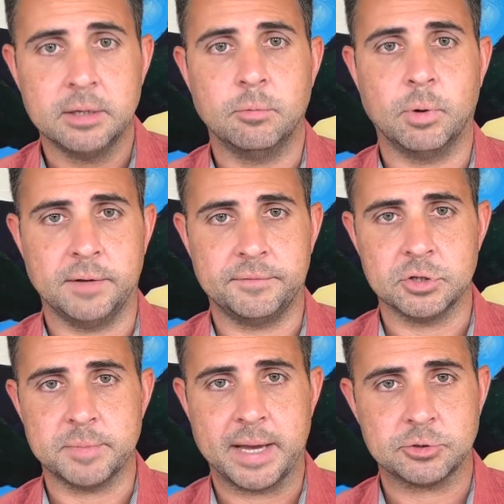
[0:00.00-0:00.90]
one of
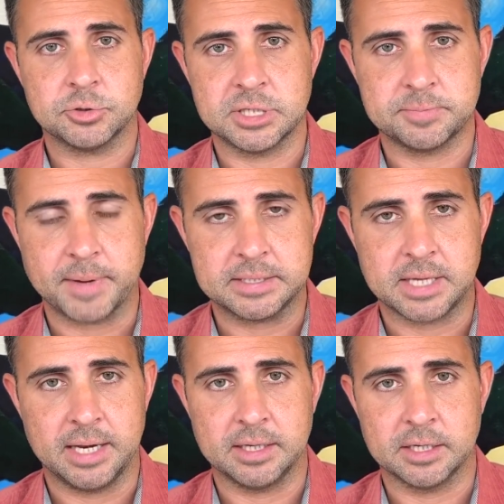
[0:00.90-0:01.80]
those mattresses by
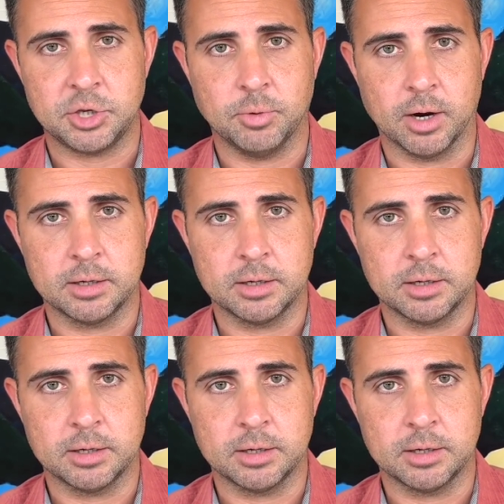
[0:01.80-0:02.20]
scanning a QR